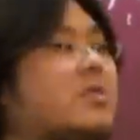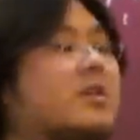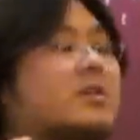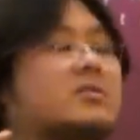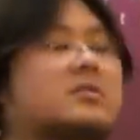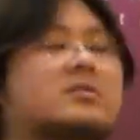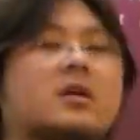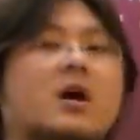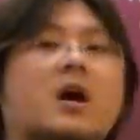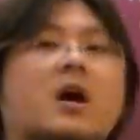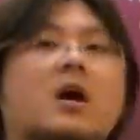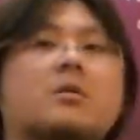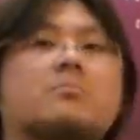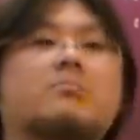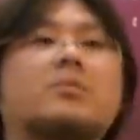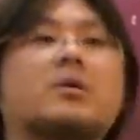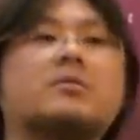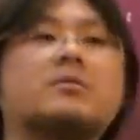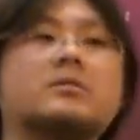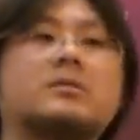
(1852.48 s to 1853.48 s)
this
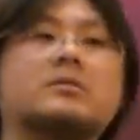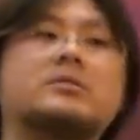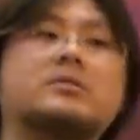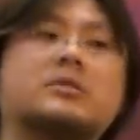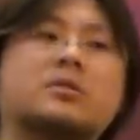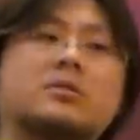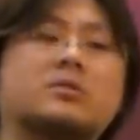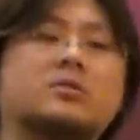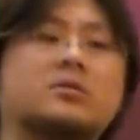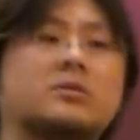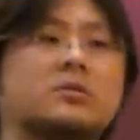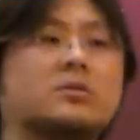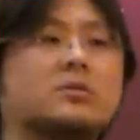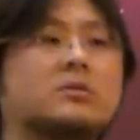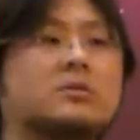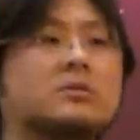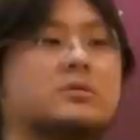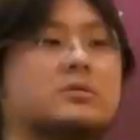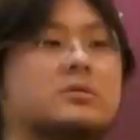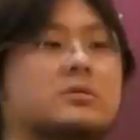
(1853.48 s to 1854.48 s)
time, brothers and
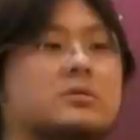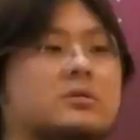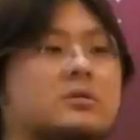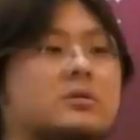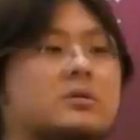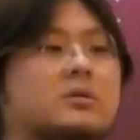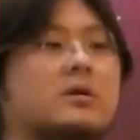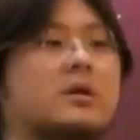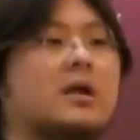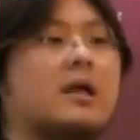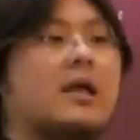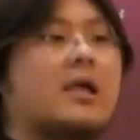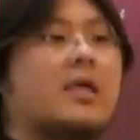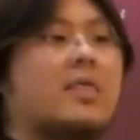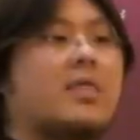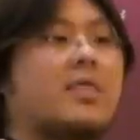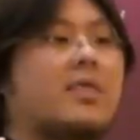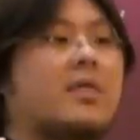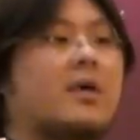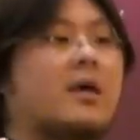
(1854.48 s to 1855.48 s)
sisters,
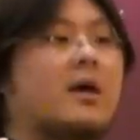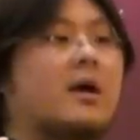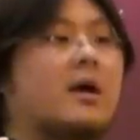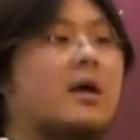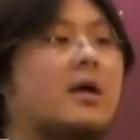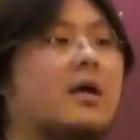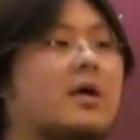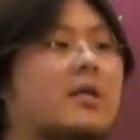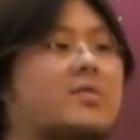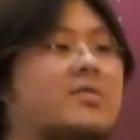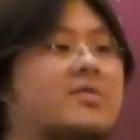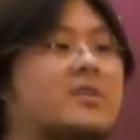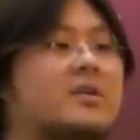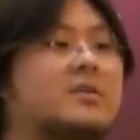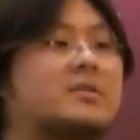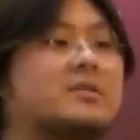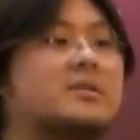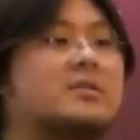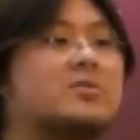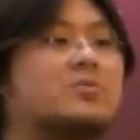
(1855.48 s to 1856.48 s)
Uh,
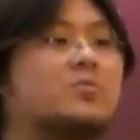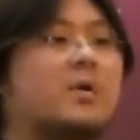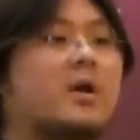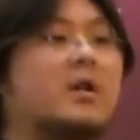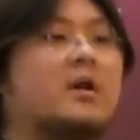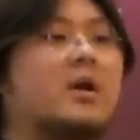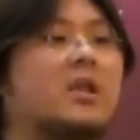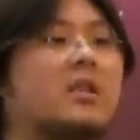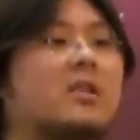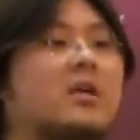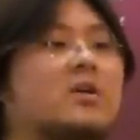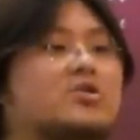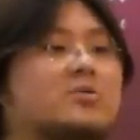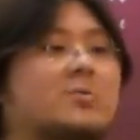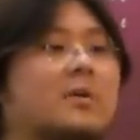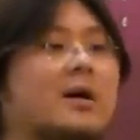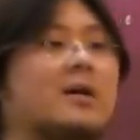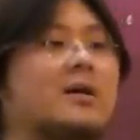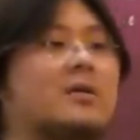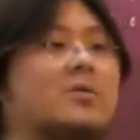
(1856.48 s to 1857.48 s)
this is when Allah
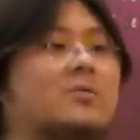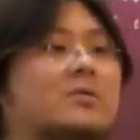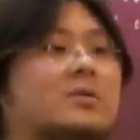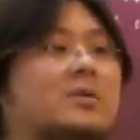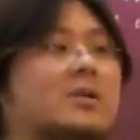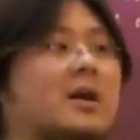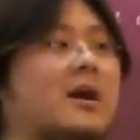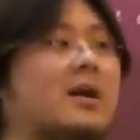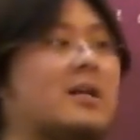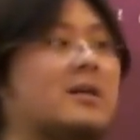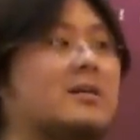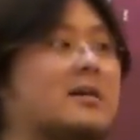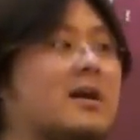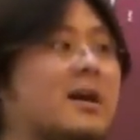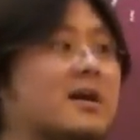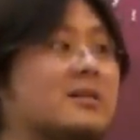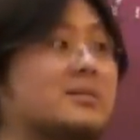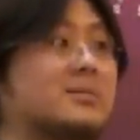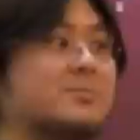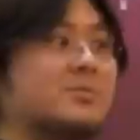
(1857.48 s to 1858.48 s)
subhanahu wa ta'ala
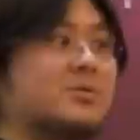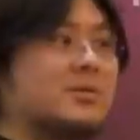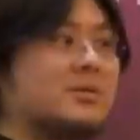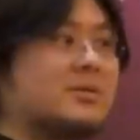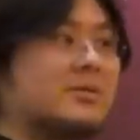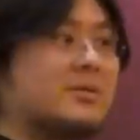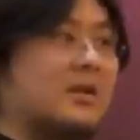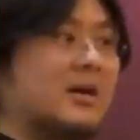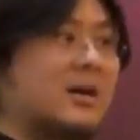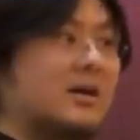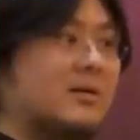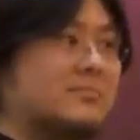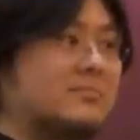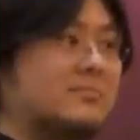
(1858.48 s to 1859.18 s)
guides into Islam.